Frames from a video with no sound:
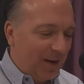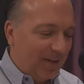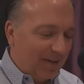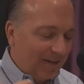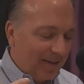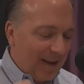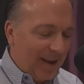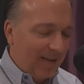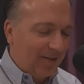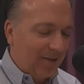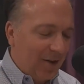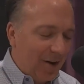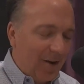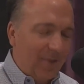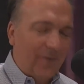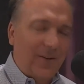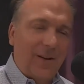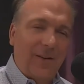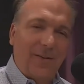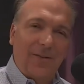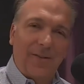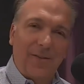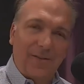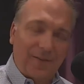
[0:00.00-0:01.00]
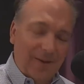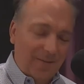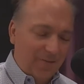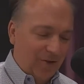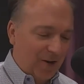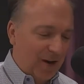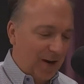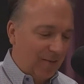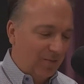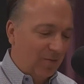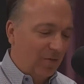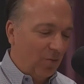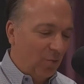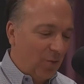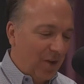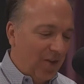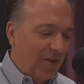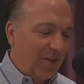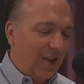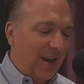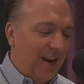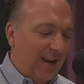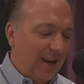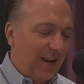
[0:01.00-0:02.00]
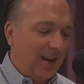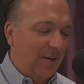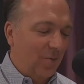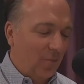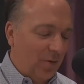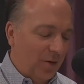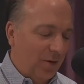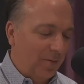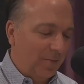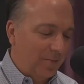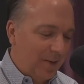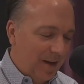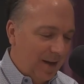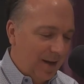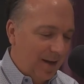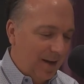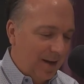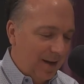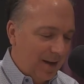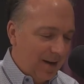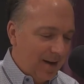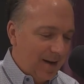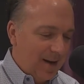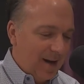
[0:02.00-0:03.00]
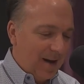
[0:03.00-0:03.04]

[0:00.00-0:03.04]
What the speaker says: It's less obvious than sometimes we think it will be.